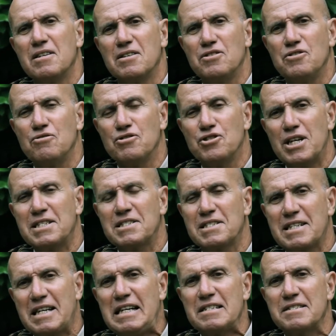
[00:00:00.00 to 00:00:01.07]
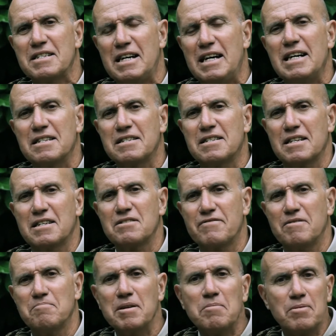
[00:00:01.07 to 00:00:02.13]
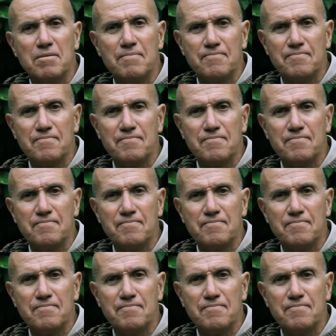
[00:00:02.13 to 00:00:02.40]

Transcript: you just can't hide things from people.